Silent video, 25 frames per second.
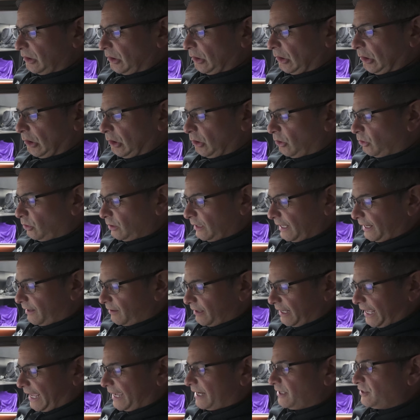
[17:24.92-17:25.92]
All our
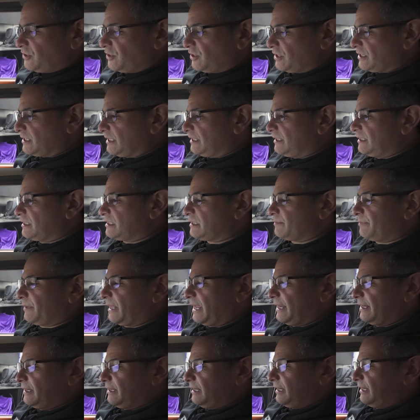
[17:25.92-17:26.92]
gauges are
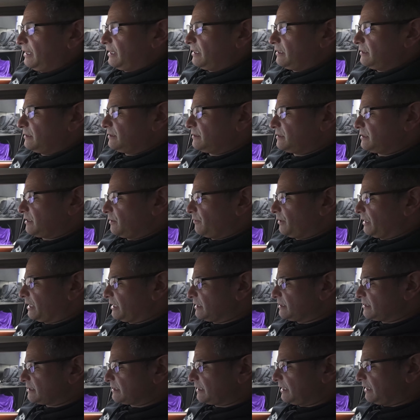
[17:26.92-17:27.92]
displayed here, so we
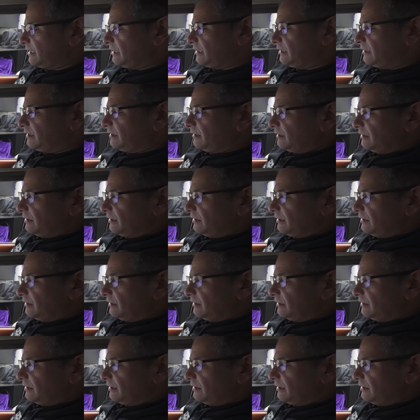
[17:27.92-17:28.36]
can see